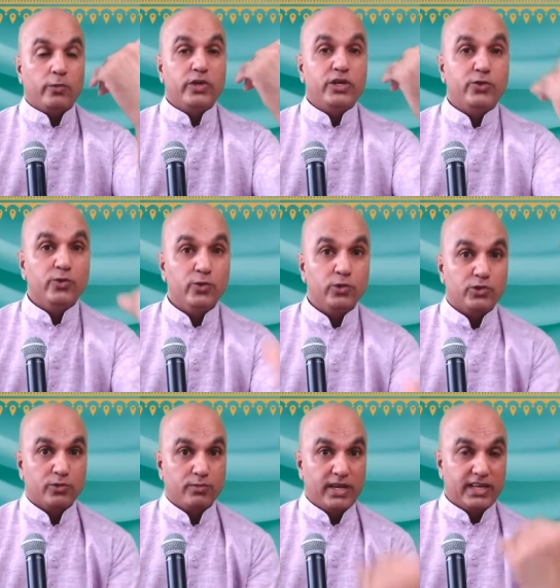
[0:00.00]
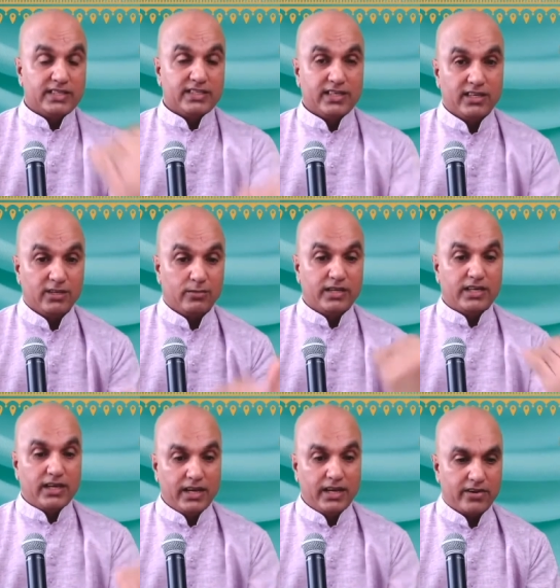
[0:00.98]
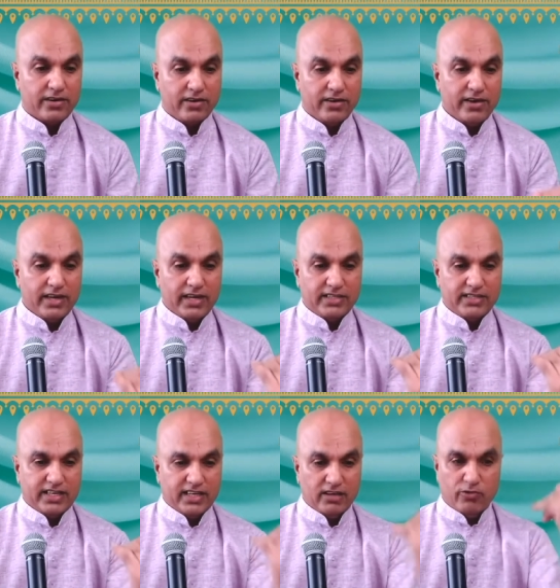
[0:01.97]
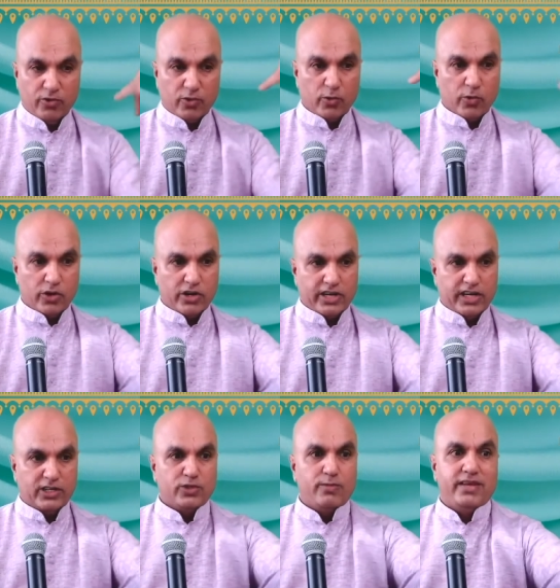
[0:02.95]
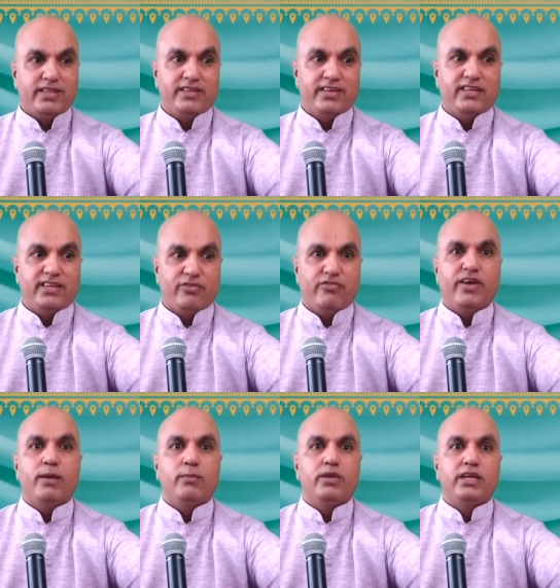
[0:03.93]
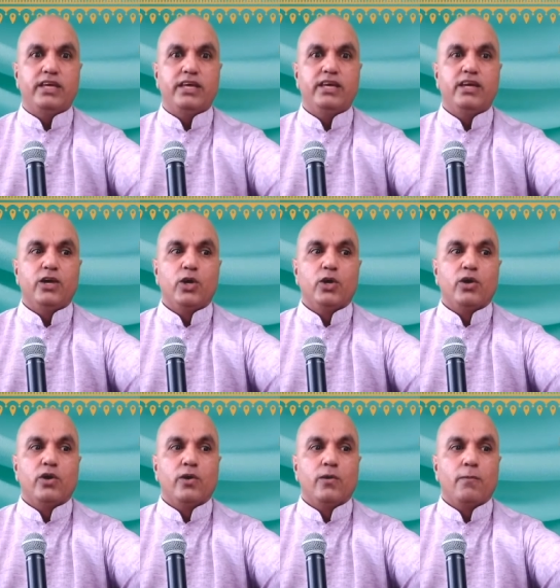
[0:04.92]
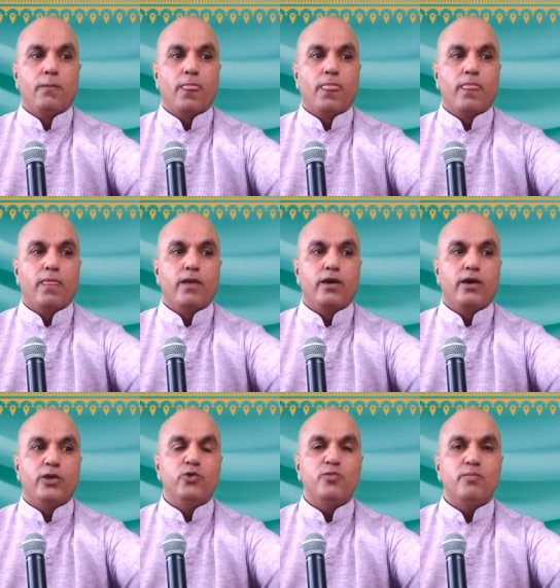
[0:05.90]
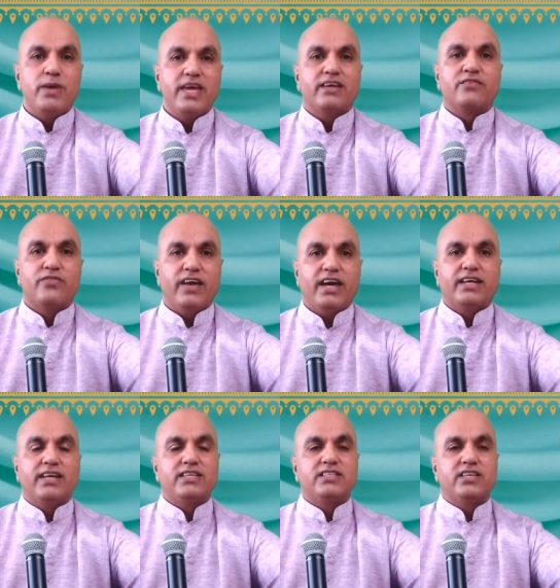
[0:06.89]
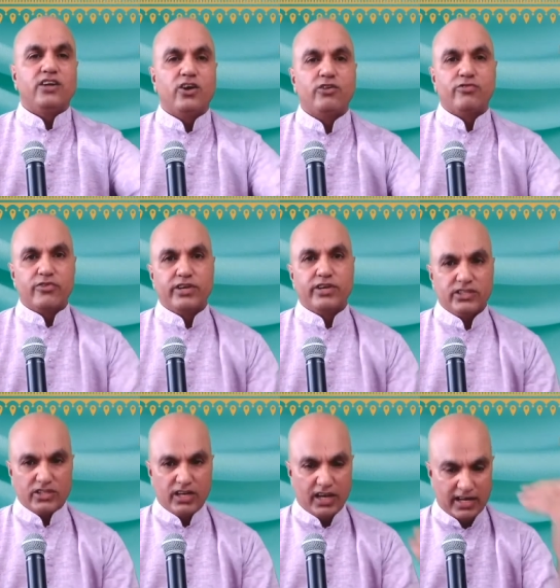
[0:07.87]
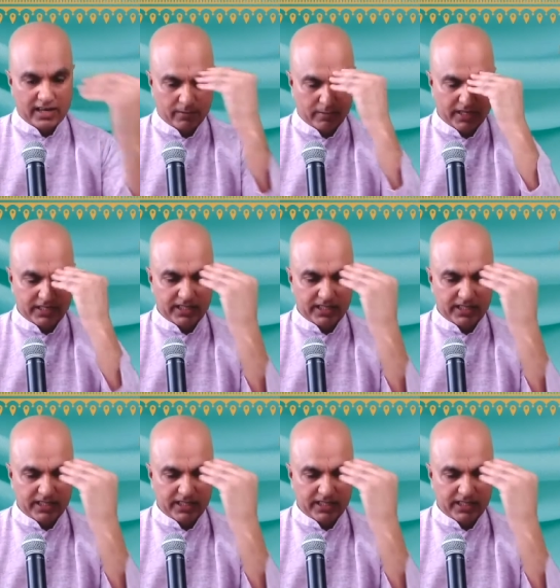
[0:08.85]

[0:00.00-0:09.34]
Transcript: What we do to make this a little bit clearer is that if you're working to maintain the family, you make that as an offering to God.